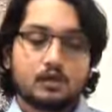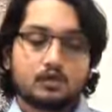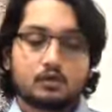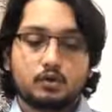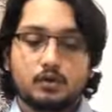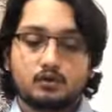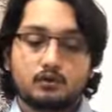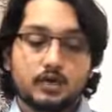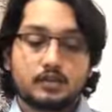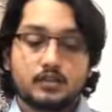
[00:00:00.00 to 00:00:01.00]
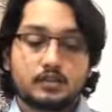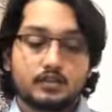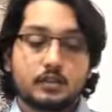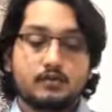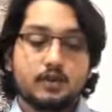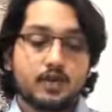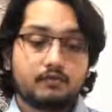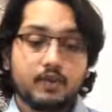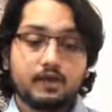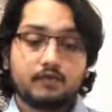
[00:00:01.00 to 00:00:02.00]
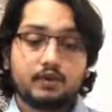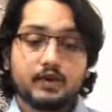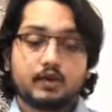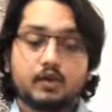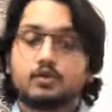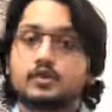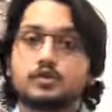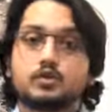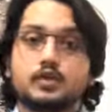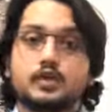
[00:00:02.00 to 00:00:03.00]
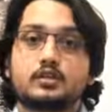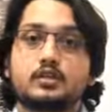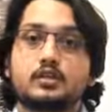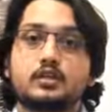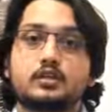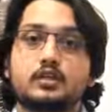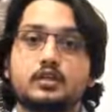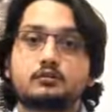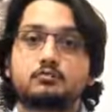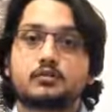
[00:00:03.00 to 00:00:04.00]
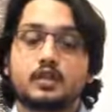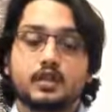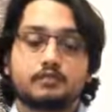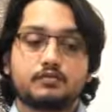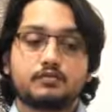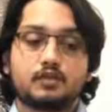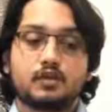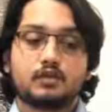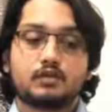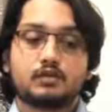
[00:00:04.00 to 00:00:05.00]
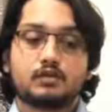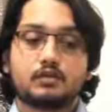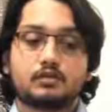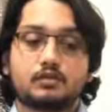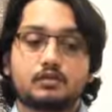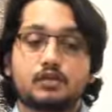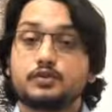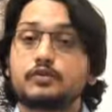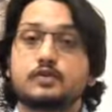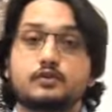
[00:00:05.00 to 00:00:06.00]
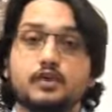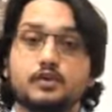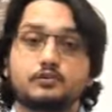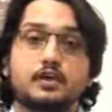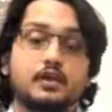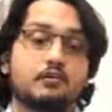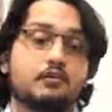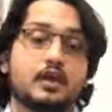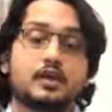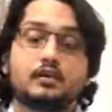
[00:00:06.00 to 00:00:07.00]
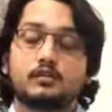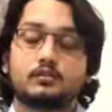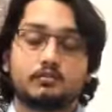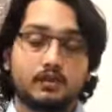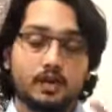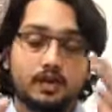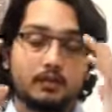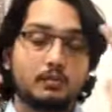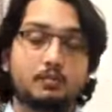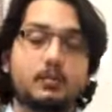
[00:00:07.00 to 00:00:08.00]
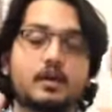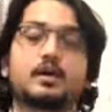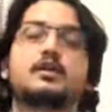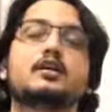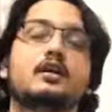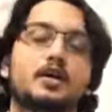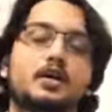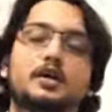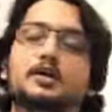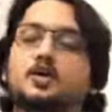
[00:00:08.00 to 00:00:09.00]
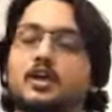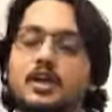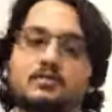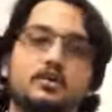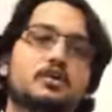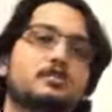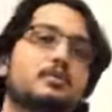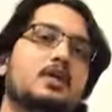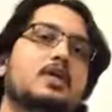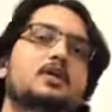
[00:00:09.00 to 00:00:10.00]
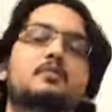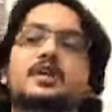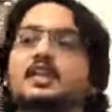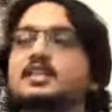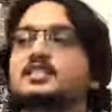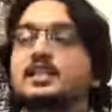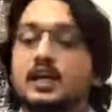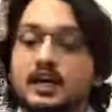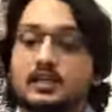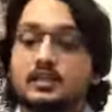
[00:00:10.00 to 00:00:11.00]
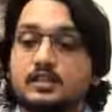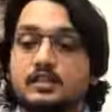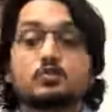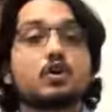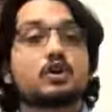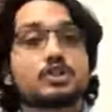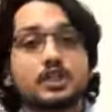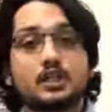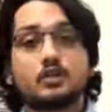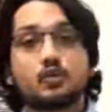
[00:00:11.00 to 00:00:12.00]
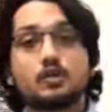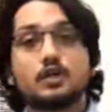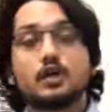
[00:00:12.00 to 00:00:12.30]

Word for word: so it, it, it's still when I when I when I think of the story it still uh, gives me shivers when when when I when I remember her talking in front of me but yes uh, this is what she told